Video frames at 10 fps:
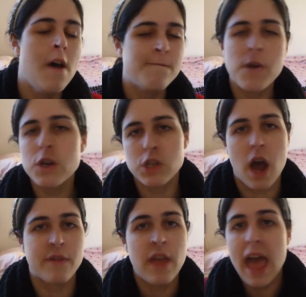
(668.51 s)
First
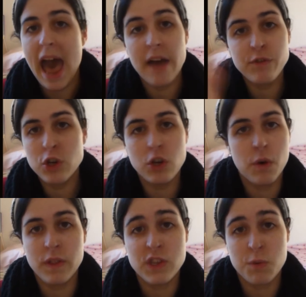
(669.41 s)
off, after you do
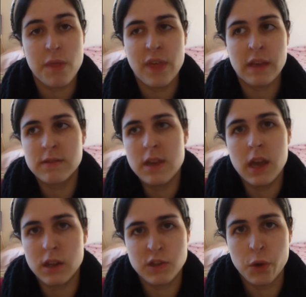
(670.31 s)
all these sweet things, you
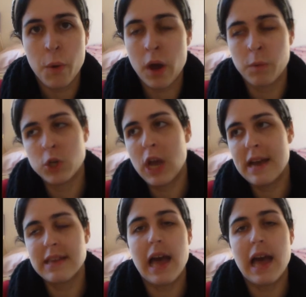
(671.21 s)
get a 2/1, which guys,